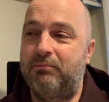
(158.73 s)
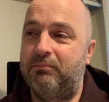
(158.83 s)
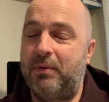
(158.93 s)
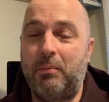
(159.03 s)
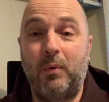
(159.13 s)

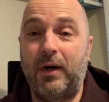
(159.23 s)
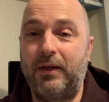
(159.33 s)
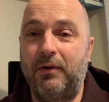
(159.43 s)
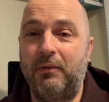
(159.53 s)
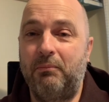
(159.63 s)
People want to
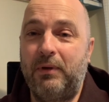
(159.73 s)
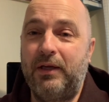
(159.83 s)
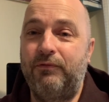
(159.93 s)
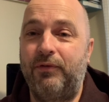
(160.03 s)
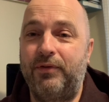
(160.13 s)
hear
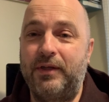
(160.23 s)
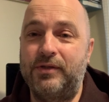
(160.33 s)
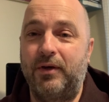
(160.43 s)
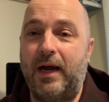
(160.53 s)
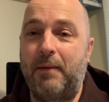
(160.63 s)
meaningful things that
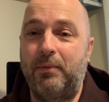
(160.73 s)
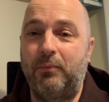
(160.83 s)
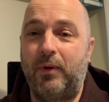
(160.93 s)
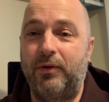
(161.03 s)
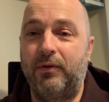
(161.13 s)
are happening,
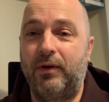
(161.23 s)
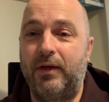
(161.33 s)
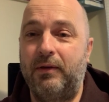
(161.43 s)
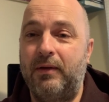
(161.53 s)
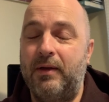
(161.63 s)

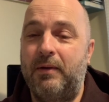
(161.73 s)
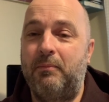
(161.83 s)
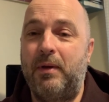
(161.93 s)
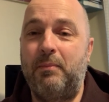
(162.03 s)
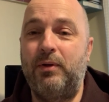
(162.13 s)
whether
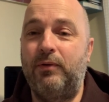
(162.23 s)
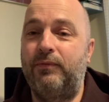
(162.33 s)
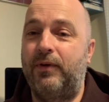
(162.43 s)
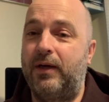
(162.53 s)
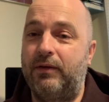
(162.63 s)
maybe you've
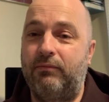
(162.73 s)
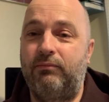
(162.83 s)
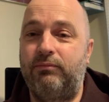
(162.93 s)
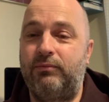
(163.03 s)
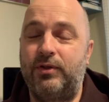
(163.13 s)

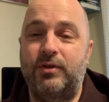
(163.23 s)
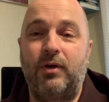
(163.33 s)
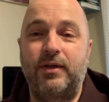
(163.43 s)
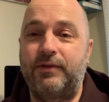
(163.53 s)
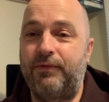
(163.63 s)
just
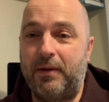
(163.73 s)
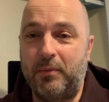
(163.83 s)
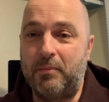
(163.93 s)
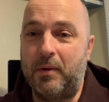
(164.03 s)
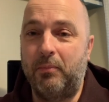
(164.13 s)
lost a family
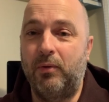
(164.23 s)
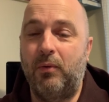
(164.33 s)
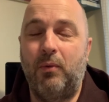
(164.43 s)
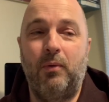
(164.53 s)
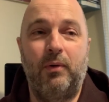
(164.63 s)
member,
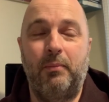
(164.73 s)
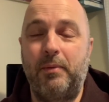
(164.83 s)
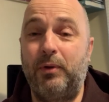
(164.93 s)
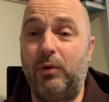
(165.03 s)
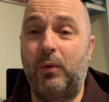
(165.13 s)
or
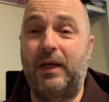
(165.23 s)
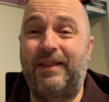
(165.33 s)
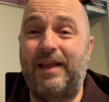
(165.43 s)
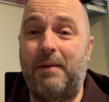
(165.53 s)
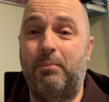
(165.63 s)
maybe you don't want to get
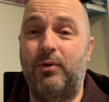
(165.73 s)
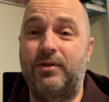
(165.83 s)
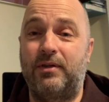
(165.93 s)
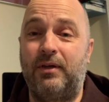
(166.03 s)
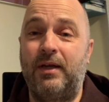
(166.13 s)
that
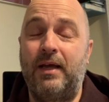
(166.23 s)
personal.